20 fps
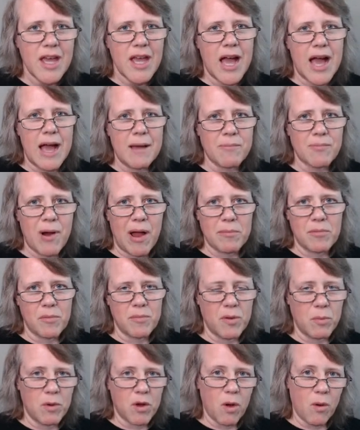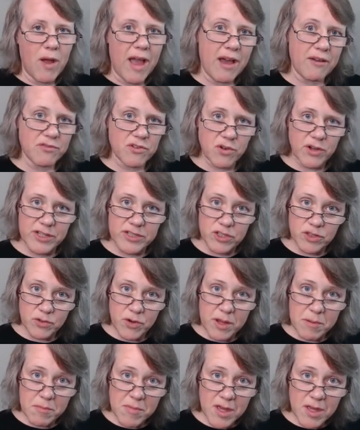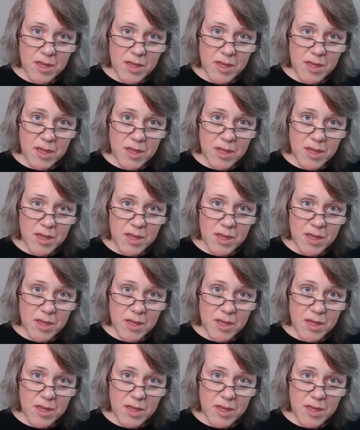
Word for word: i probably will go after his stream